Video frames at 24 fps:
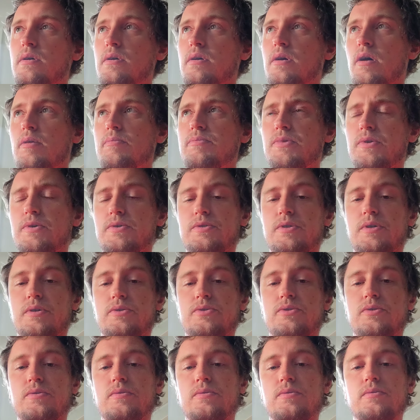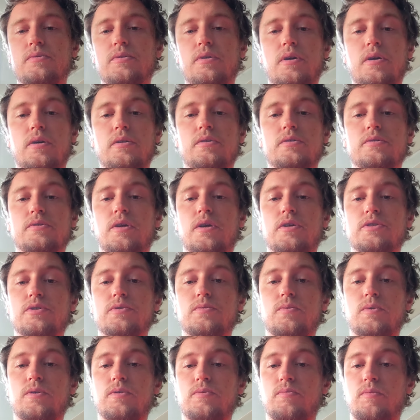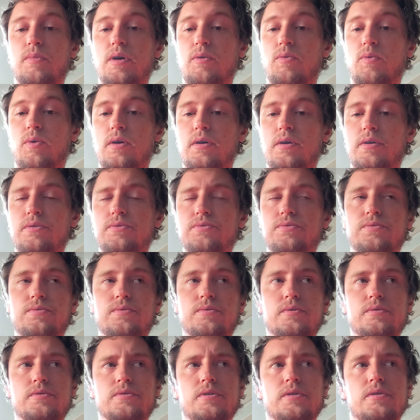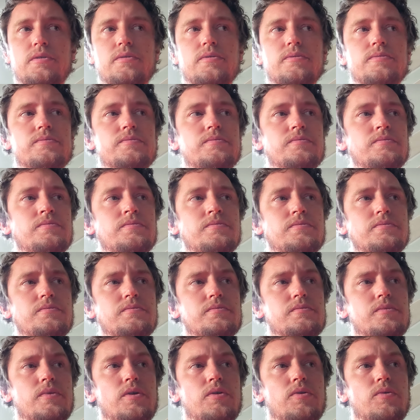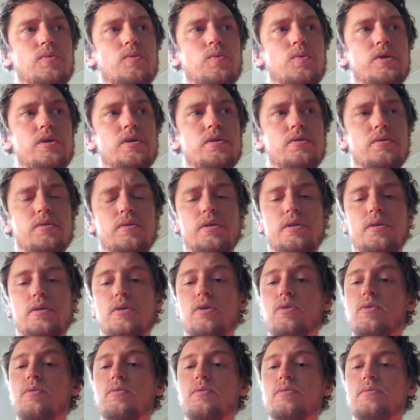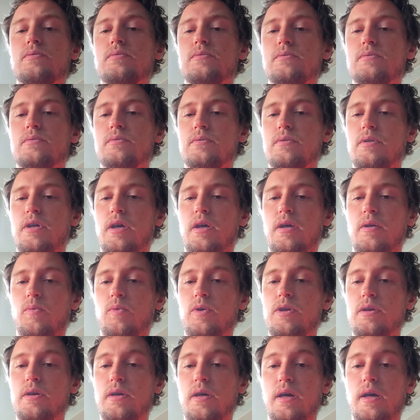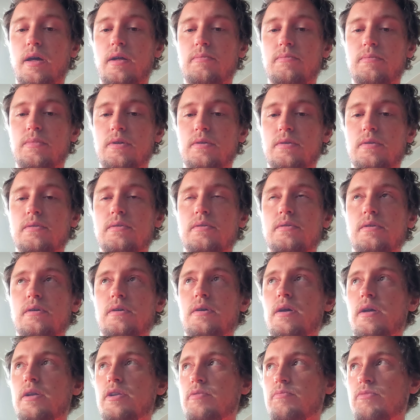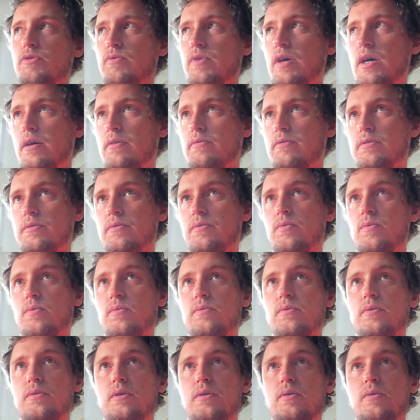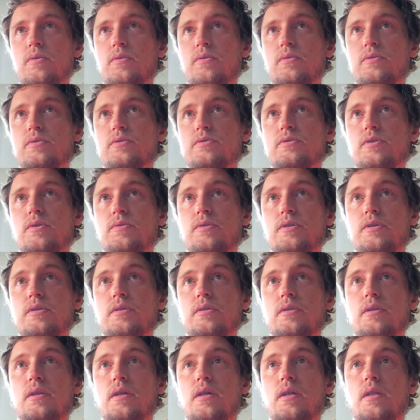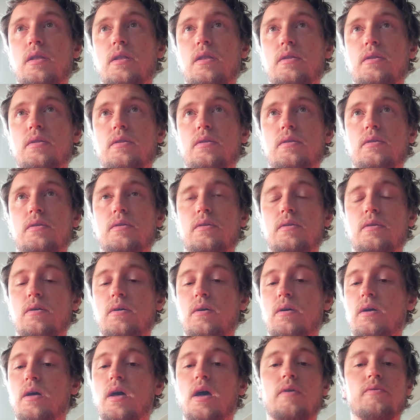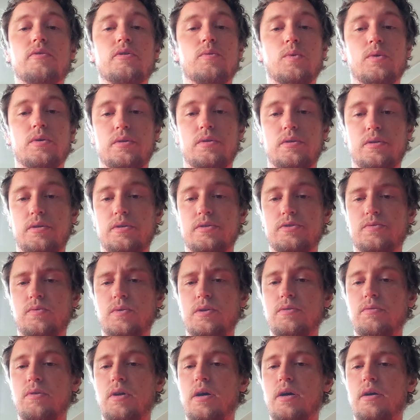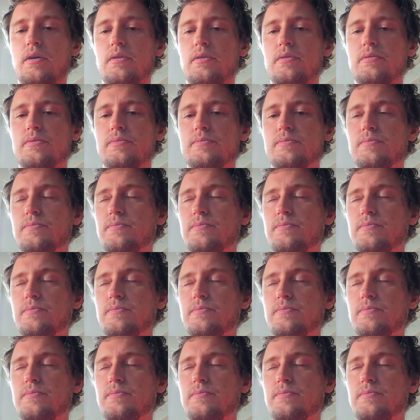complex answer I discussed with my wife was that we are here and we can build the kingdom of heaven so that everyone is reunited,